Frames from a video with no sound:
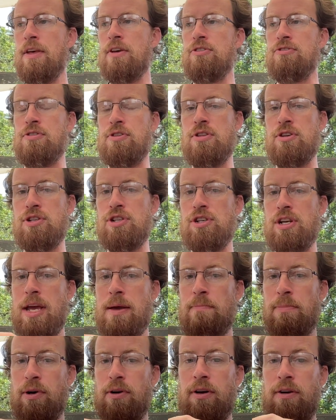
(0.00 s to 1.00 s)
So the
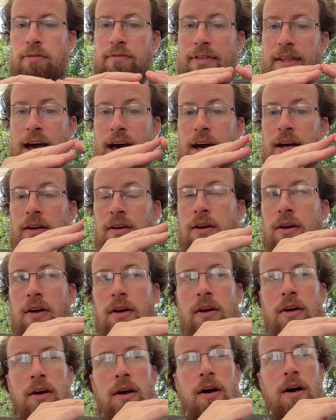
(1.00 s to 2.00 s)
shape of that
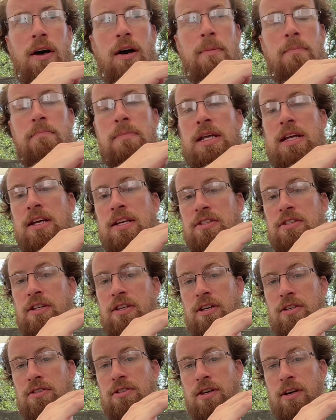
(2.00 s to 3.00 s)

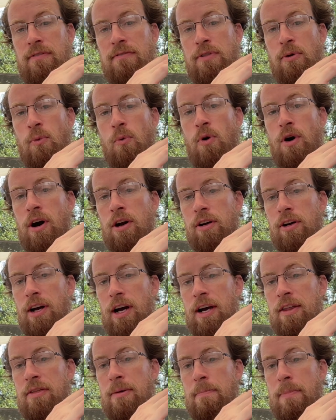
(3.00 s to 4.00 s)
meniscus of the water
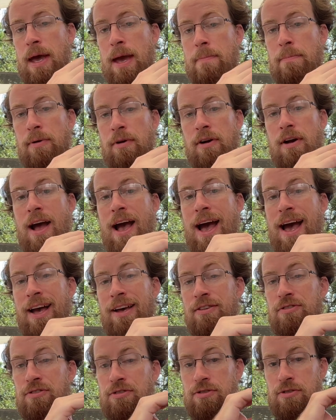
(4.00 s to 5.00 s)
on the paper,
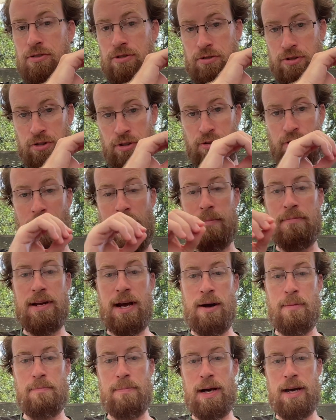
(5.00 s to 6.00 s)
as scribed
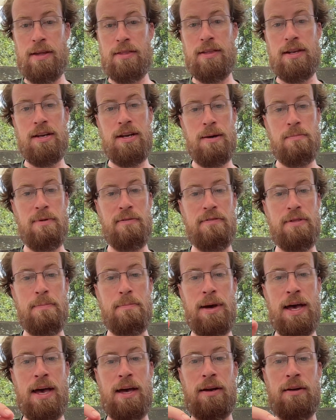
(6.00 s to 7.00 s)
out by the nib of the
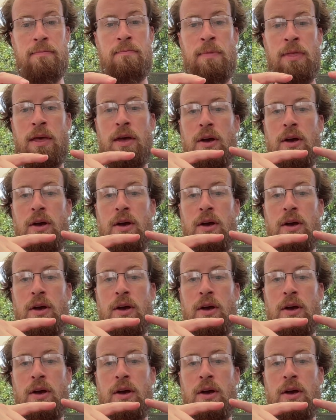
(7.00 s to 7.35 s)
pen,